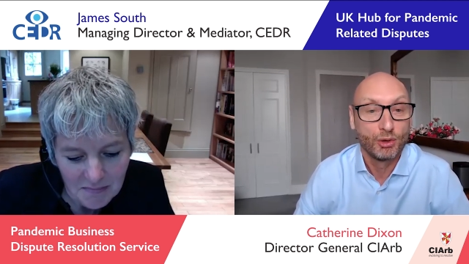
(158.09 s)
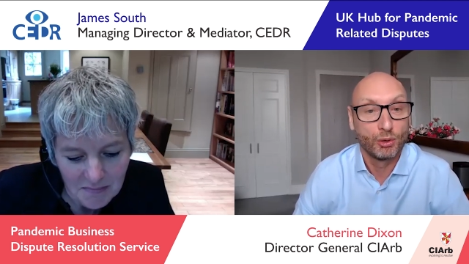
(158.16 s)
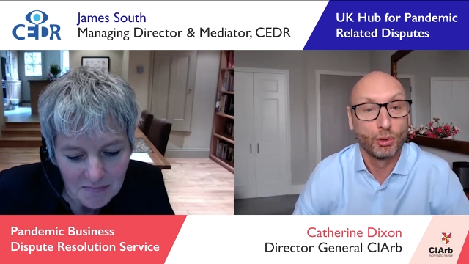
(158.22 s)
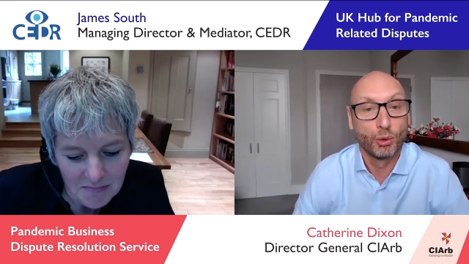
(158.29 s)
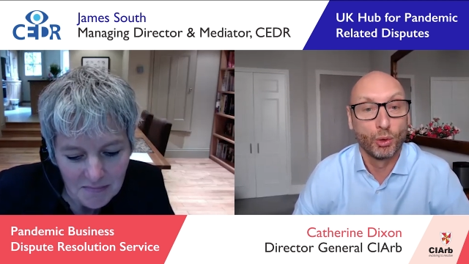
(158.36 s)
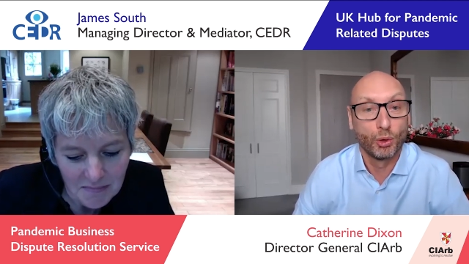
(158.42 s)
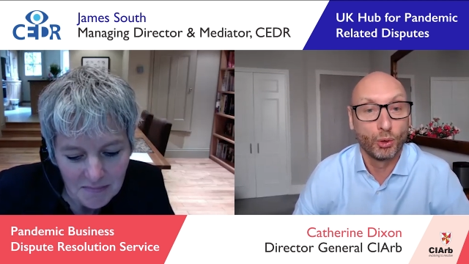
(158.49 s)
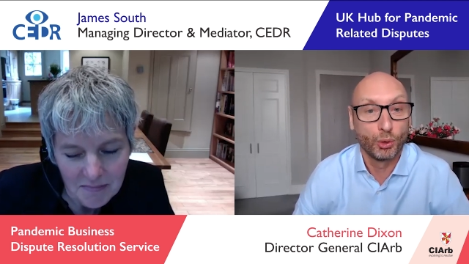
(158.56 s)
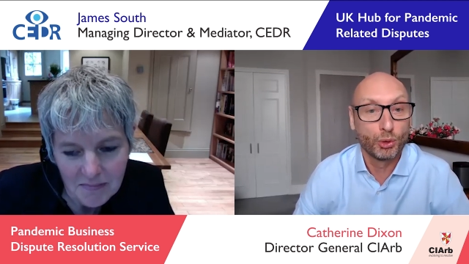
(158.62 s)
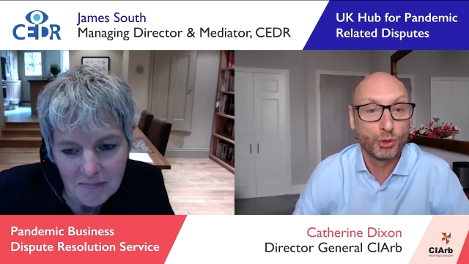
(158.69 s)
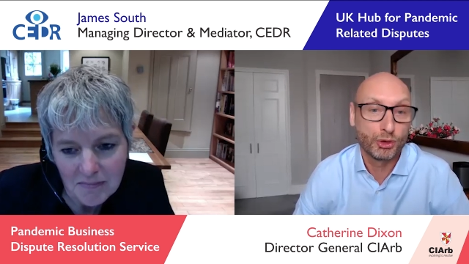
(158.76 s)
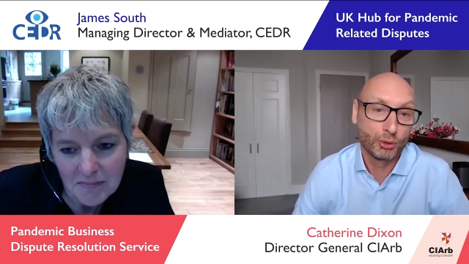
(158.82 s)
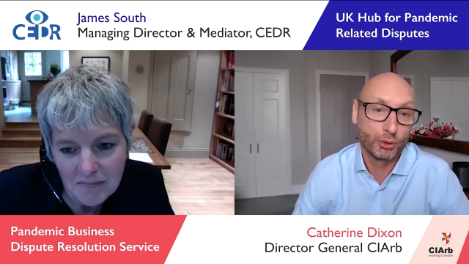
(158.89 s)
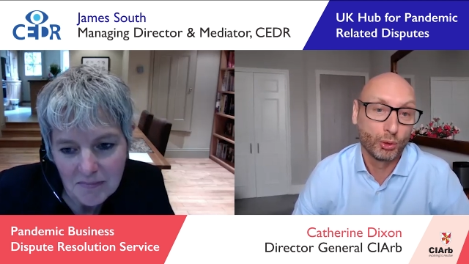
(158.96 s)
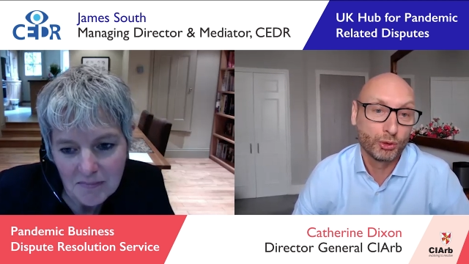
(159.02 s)
Speaker 1: or, or,
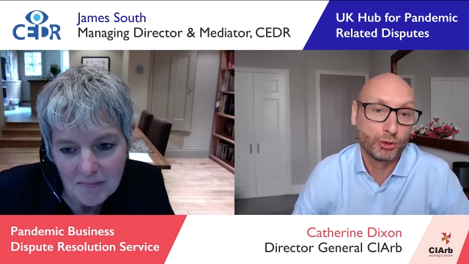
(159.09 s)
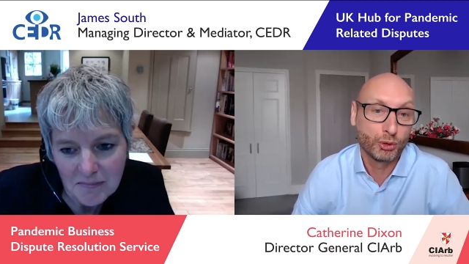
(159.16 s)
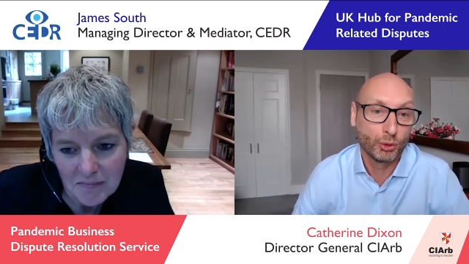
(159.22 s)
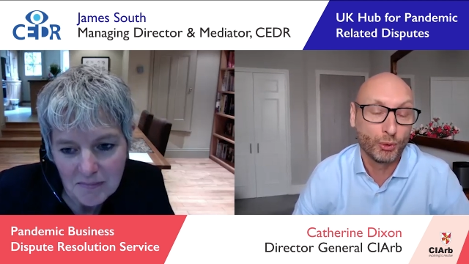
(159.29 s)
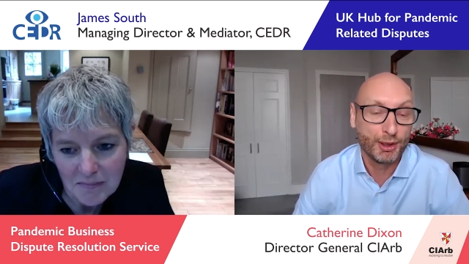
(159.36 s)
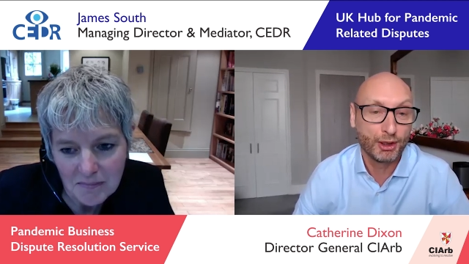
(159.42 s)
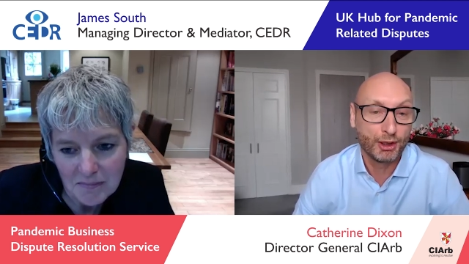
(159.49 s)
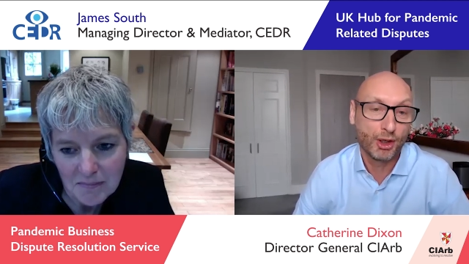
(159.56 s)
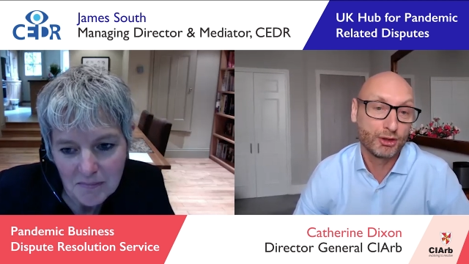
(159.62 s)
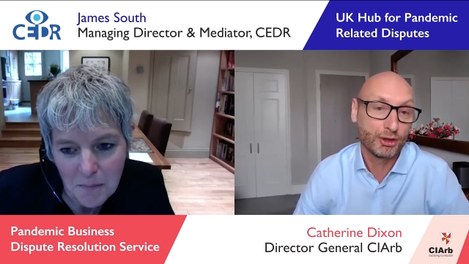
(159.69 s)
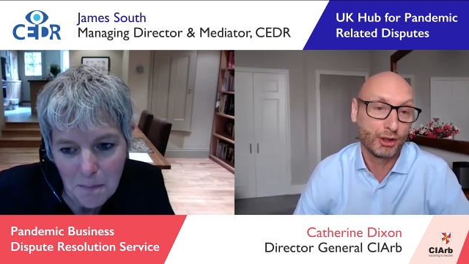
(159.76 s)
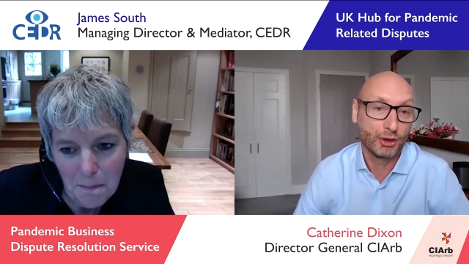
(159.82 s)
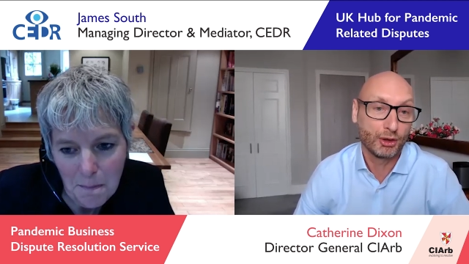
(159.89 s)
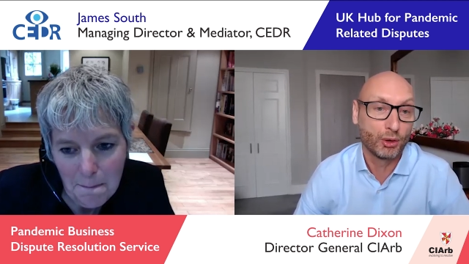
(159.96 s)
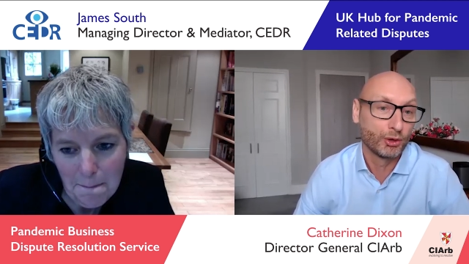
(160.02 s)
or to
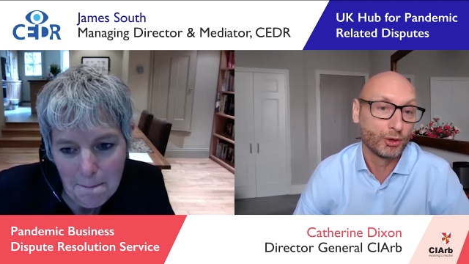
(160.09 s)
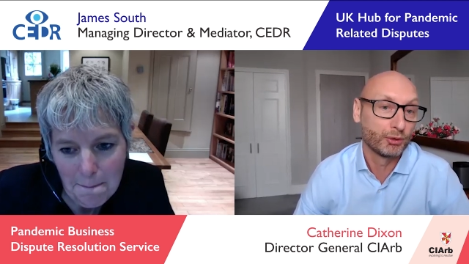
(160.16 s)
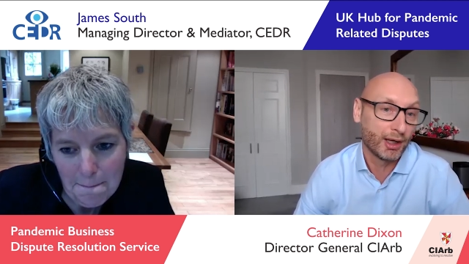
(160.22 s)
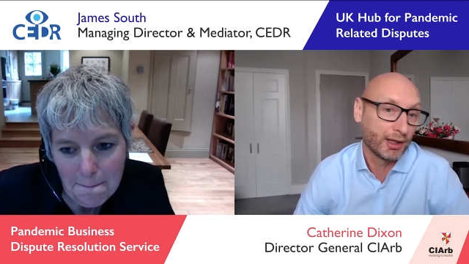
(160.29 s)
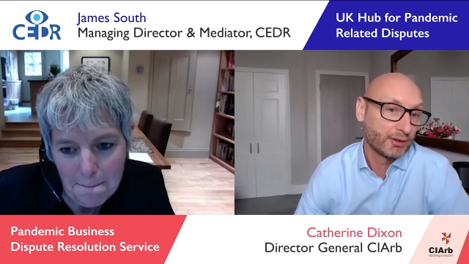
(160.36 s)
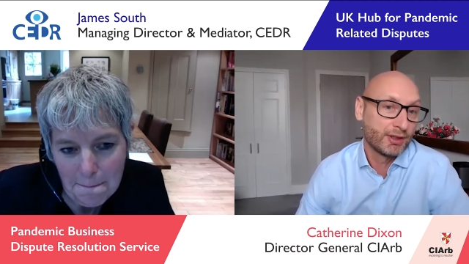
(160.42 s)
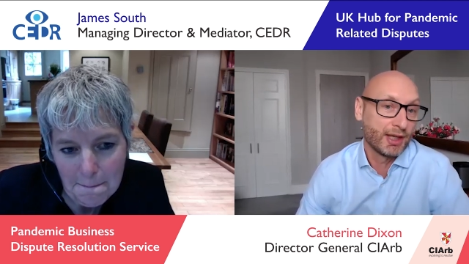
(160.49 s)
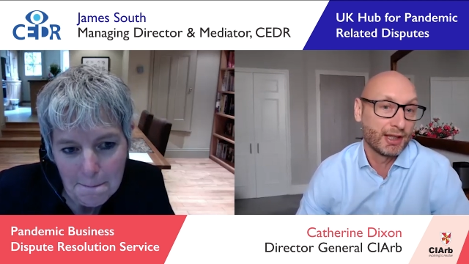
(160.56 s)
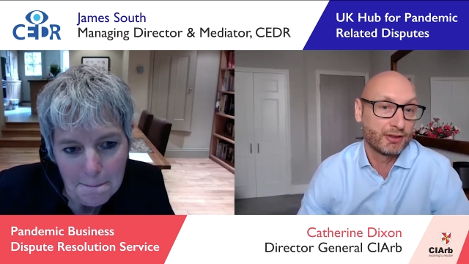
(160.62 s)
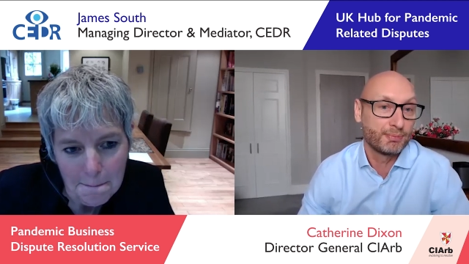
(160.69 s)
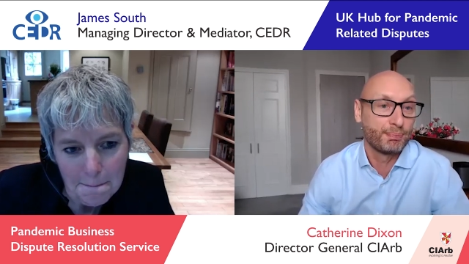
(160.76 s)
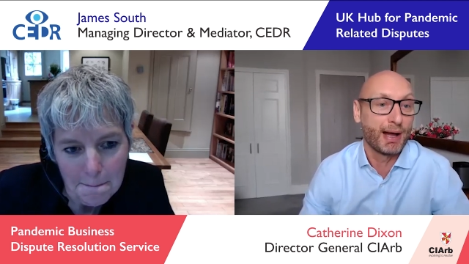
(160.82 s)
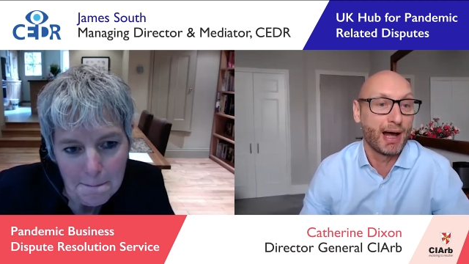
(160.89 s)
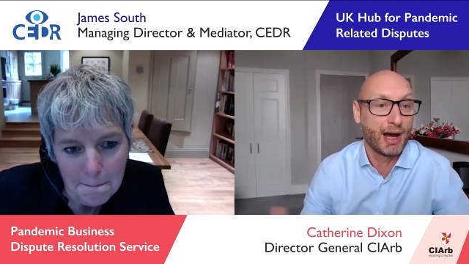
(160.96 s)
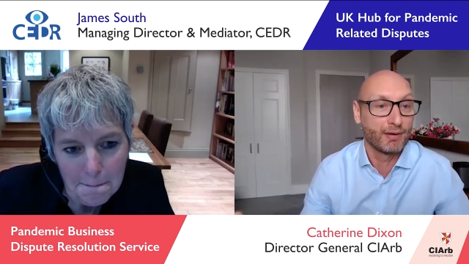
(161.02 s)
renegotiate your contracts, that's
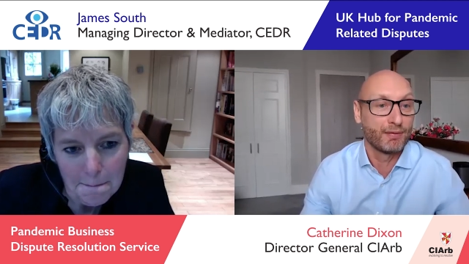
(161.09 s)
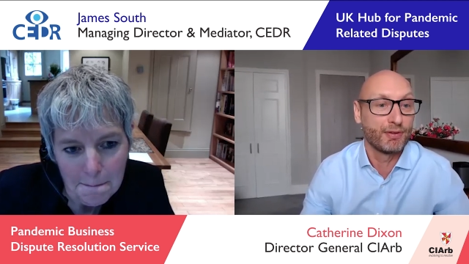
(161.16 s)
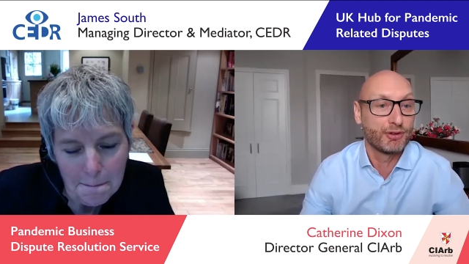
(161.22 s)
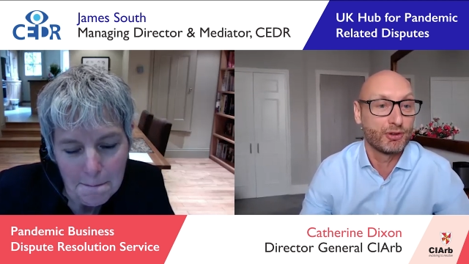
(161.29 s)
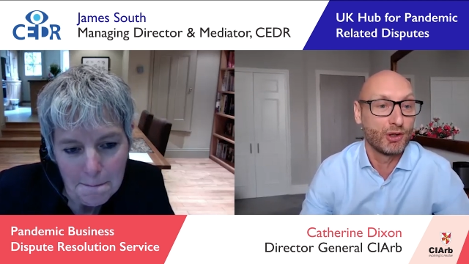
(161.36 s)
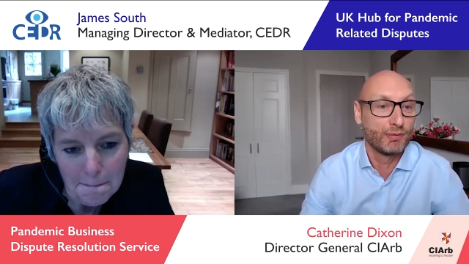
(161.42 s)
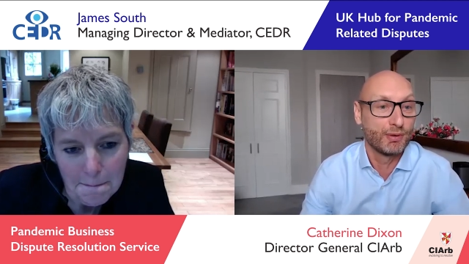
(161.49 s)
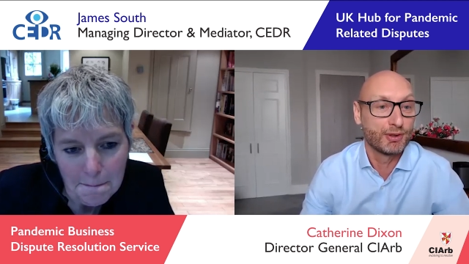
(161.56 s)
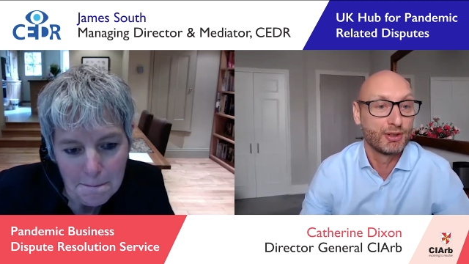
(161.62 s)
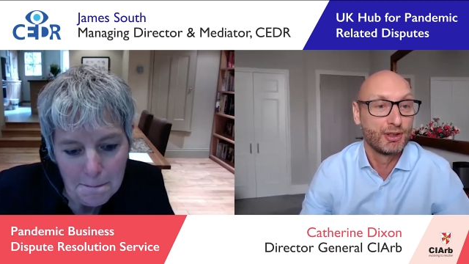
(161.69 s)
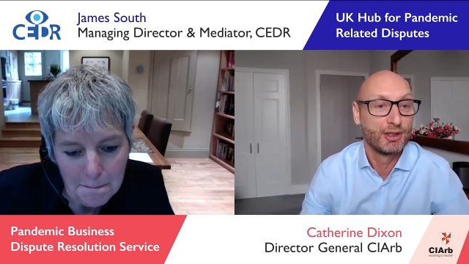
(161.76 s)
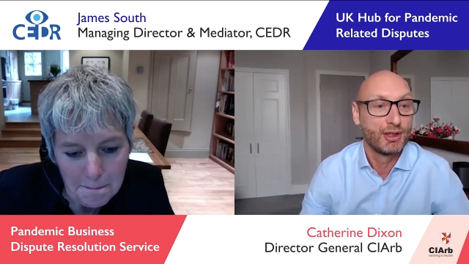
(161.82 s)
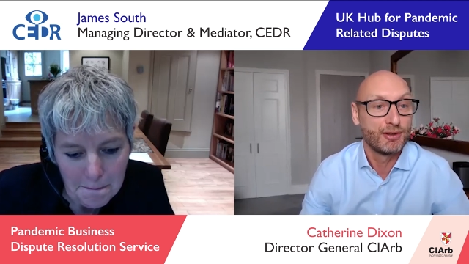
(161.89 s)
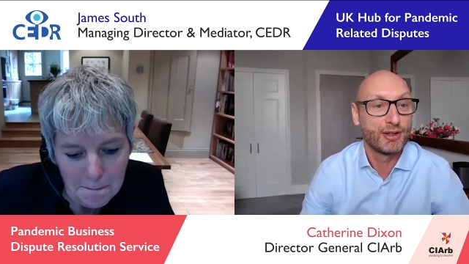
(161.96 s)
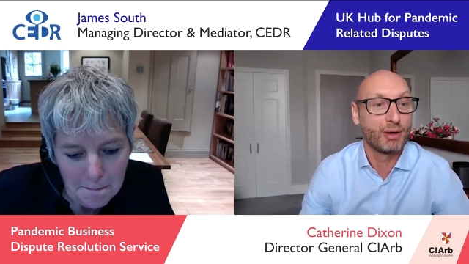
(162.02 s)
part of the service
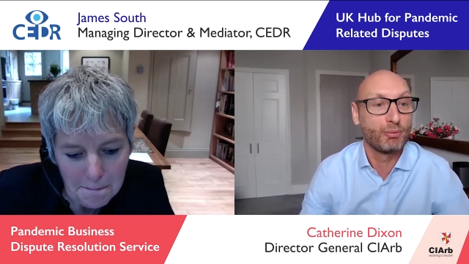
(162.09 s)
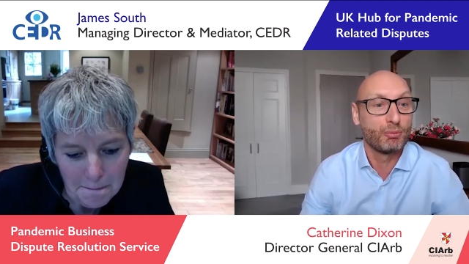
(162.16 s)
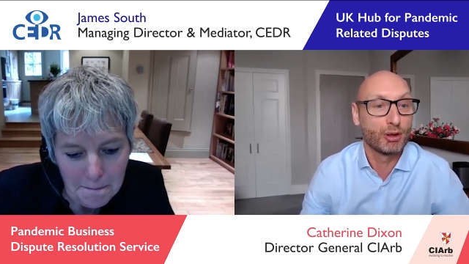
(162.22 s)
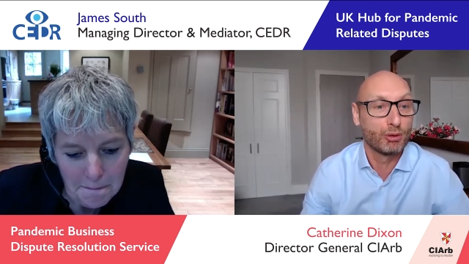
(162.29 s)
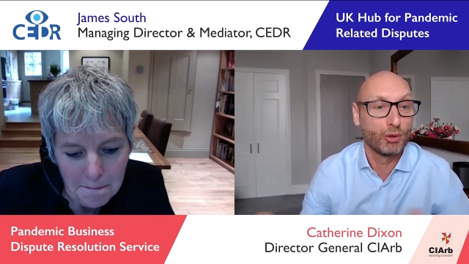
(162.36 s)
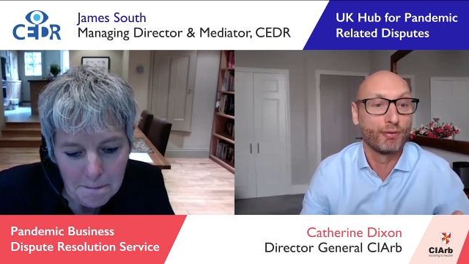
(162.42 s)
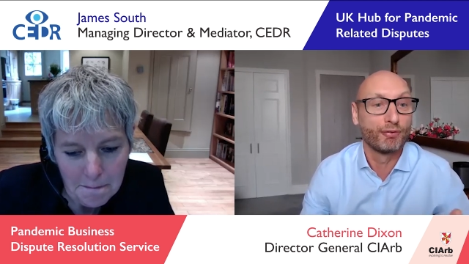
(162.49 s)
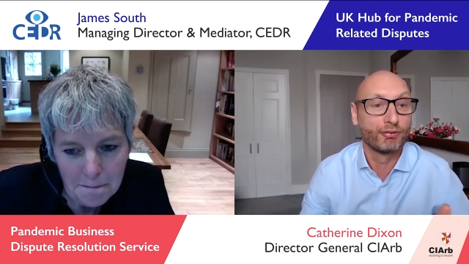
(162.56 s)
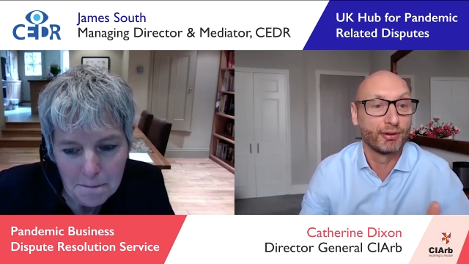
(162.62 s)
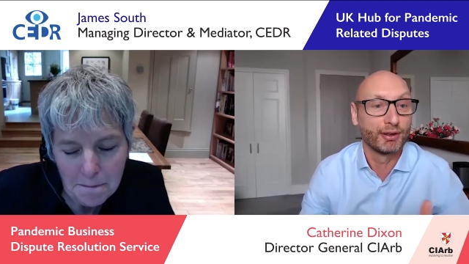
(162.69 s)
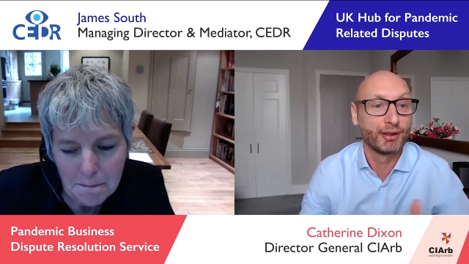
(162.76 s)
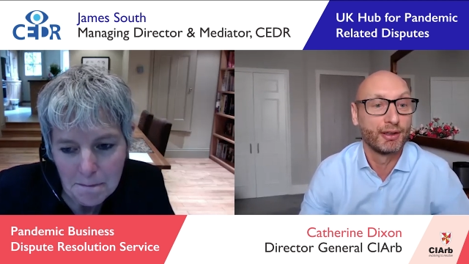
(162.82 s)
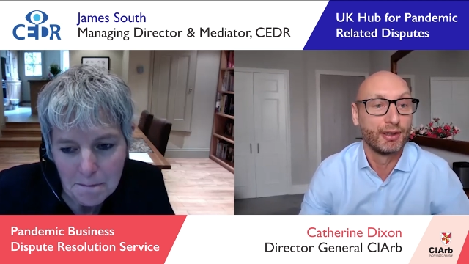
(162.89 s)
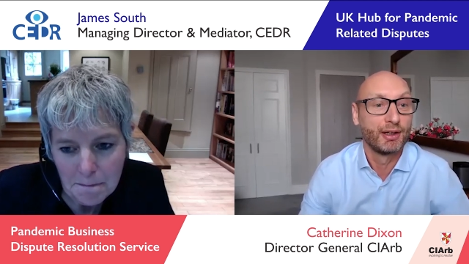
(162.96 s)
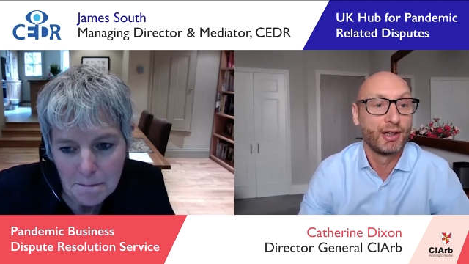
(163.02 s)
that we're
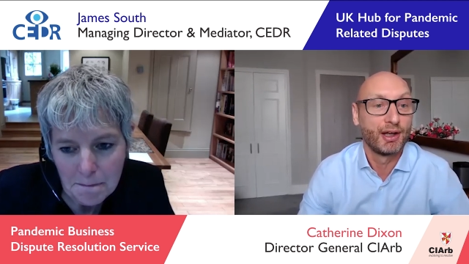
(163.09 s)
offering